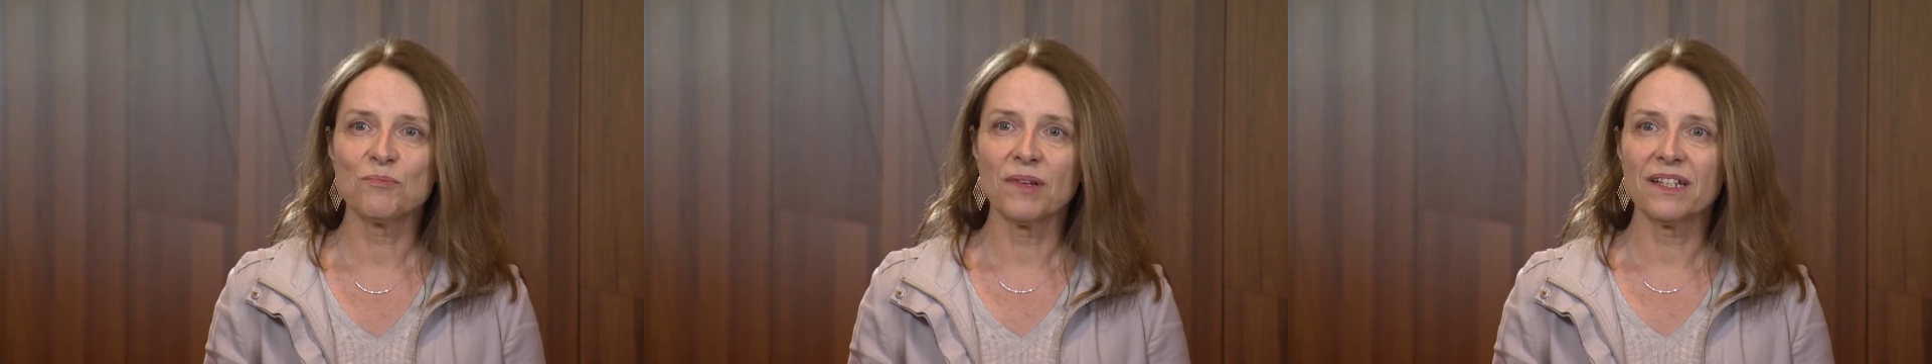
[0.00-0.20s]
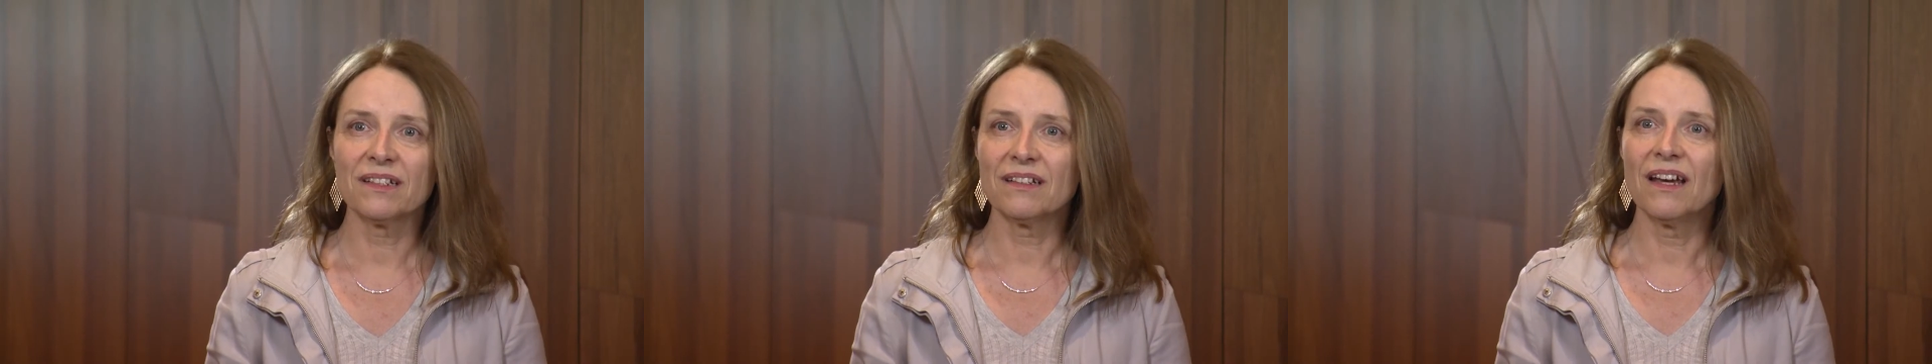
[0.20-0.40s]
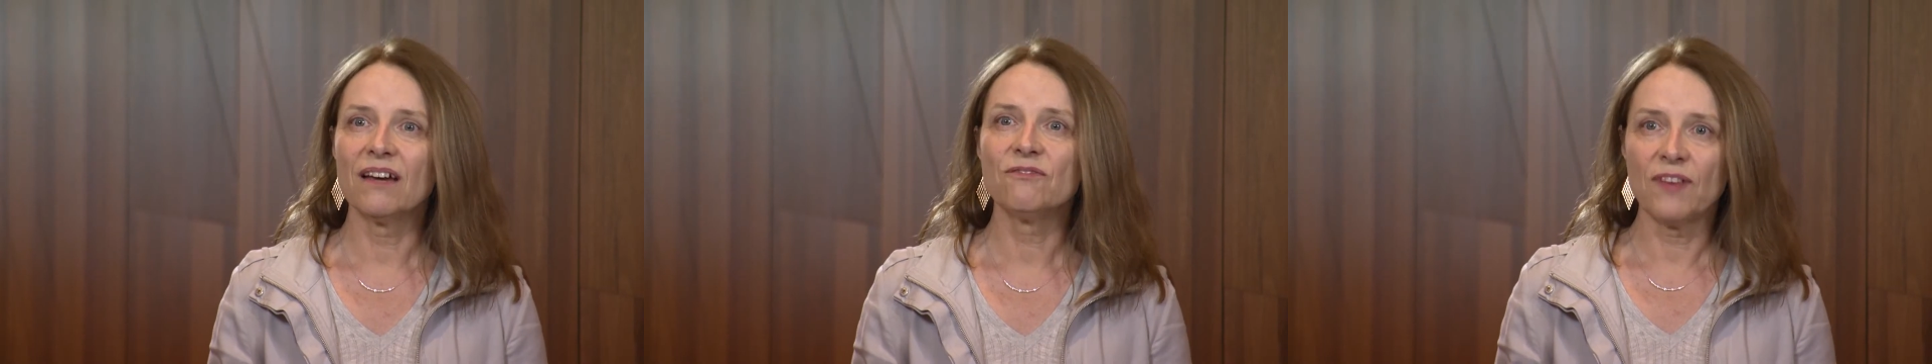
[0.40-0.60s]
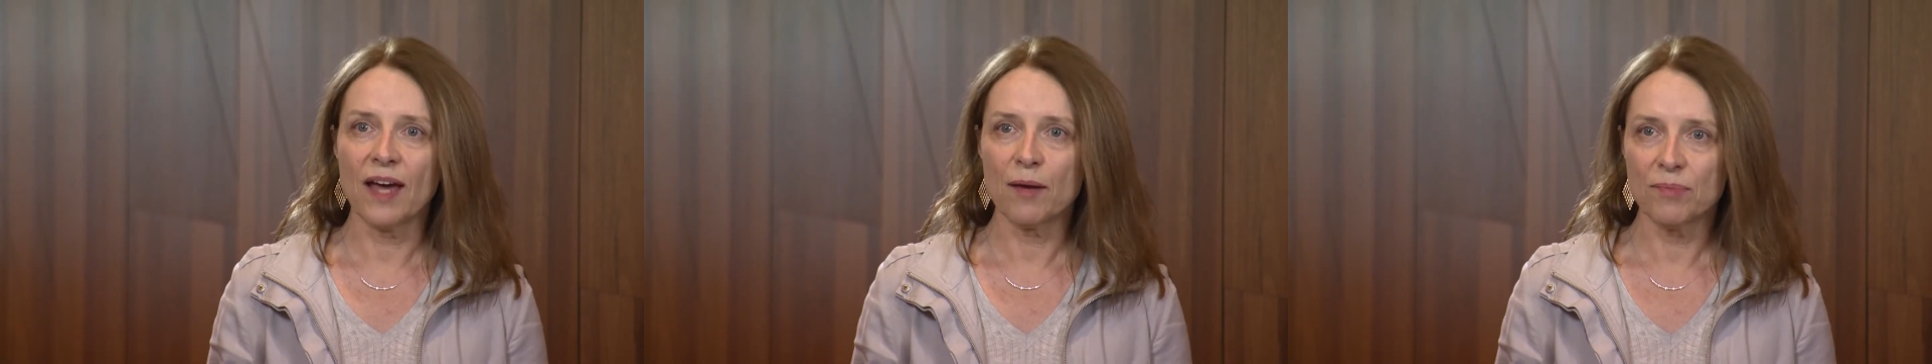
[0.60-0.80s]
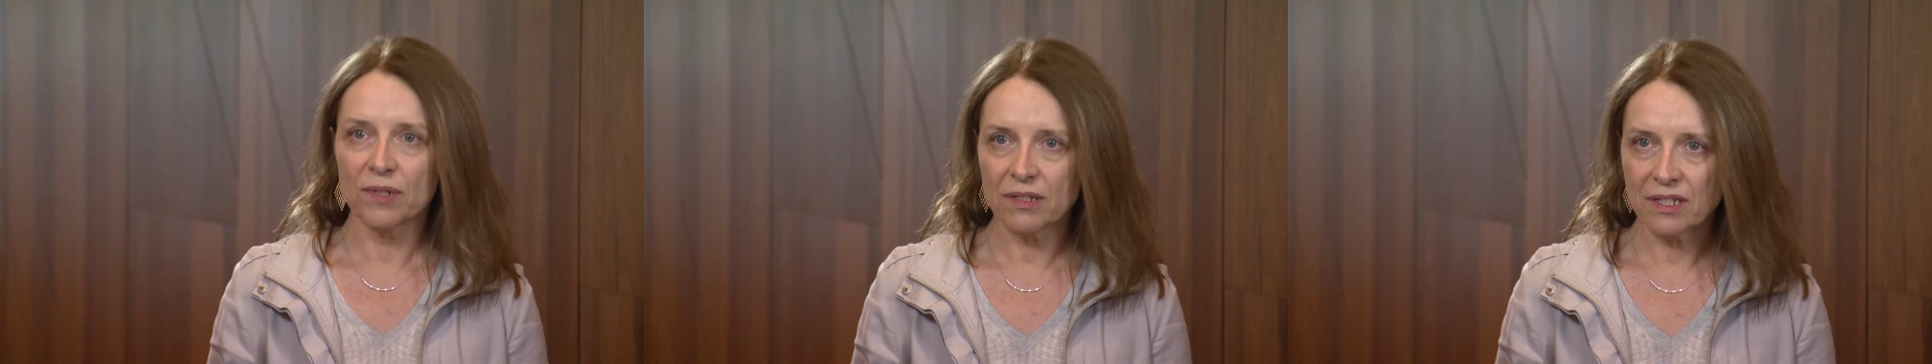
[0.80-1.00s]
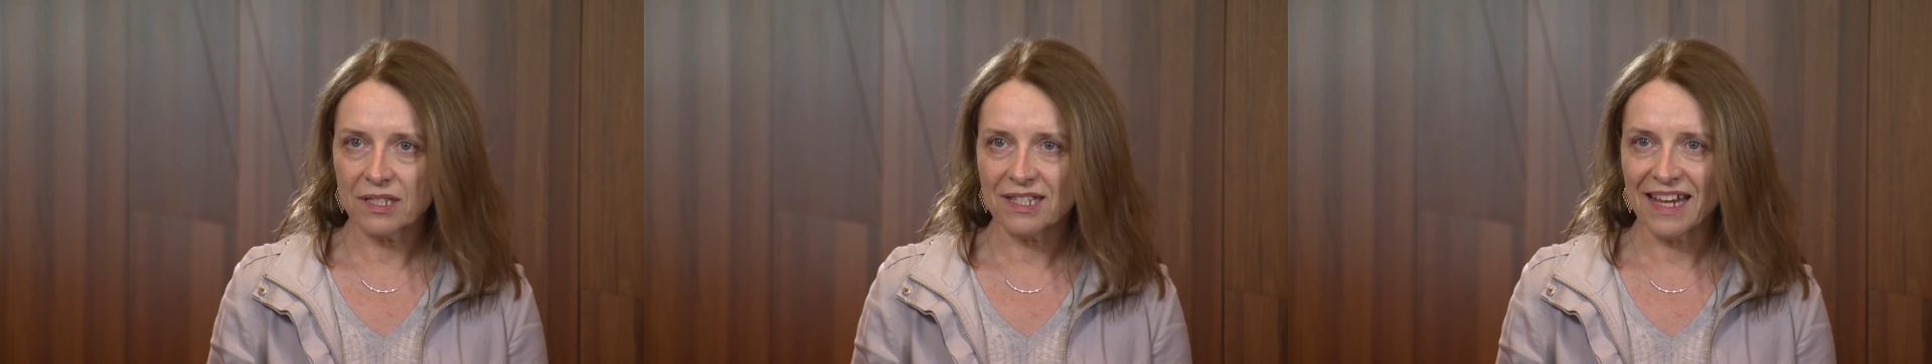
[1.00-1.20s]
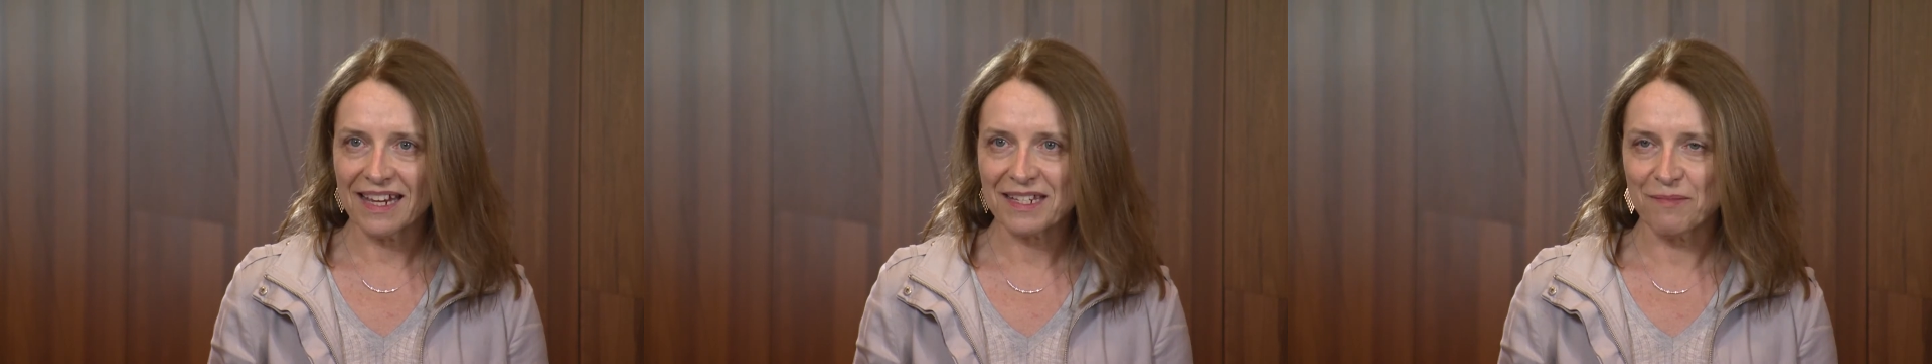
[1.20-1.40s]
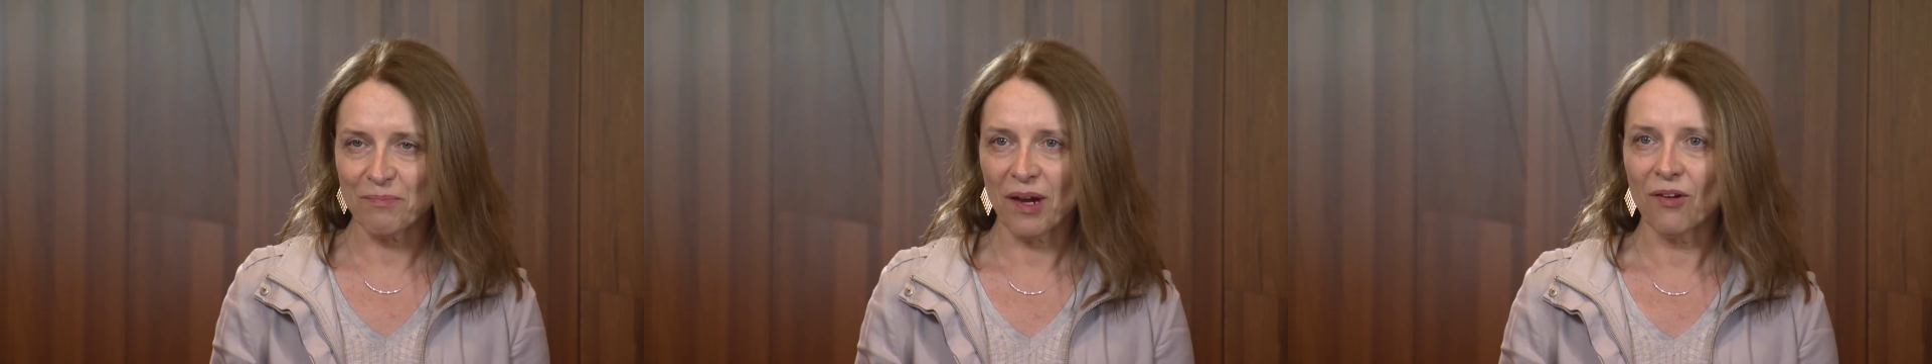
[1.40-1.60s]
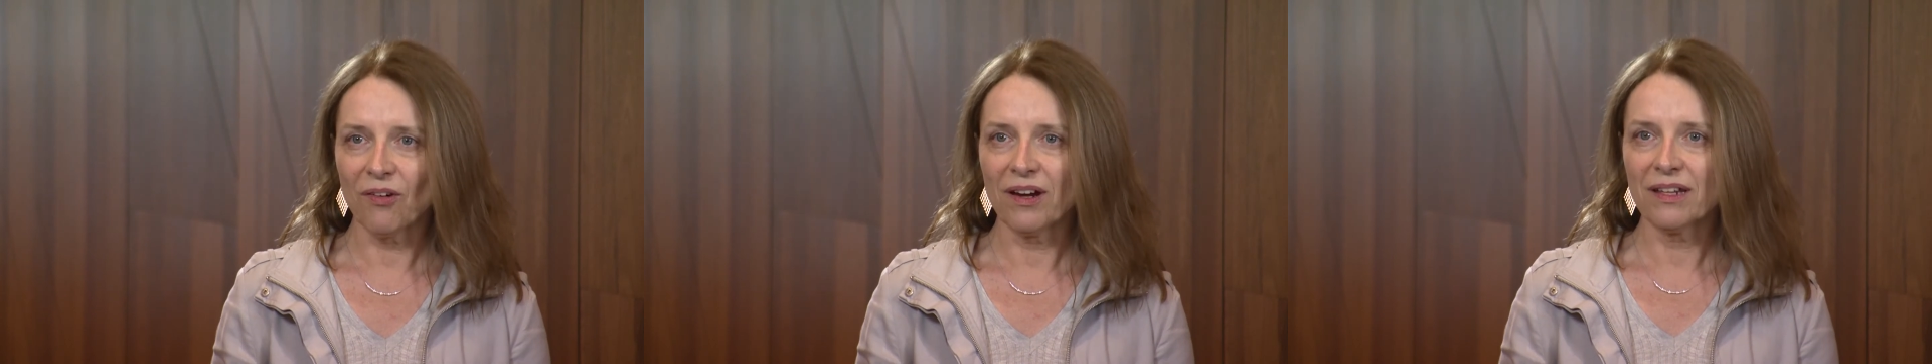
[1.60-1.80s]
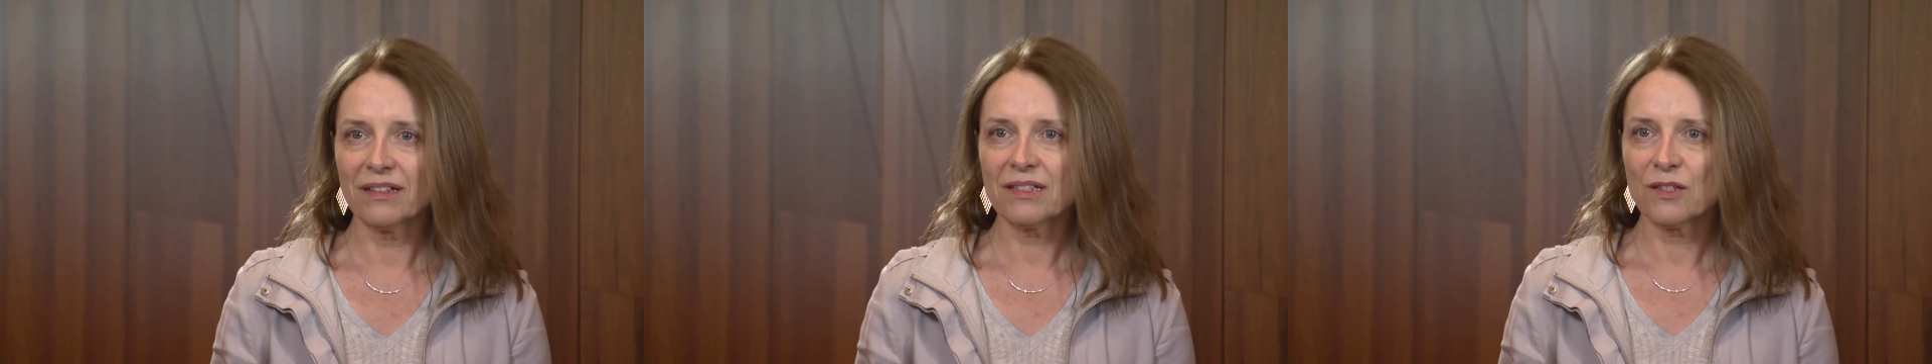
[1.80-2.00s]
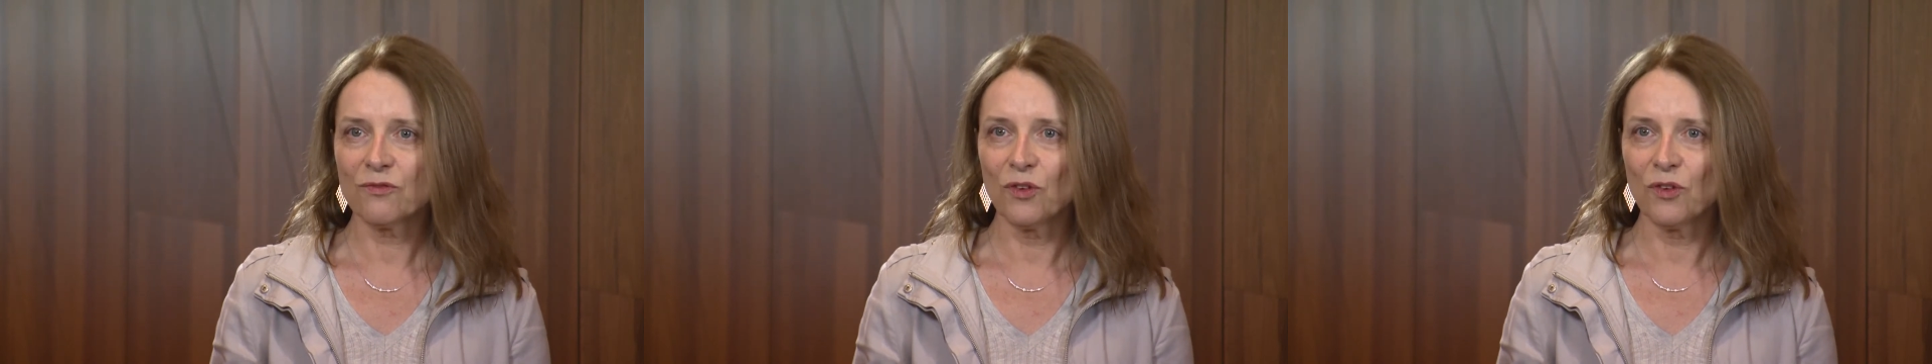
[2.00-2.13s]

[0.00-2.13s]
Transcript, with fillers: been a fabulous experience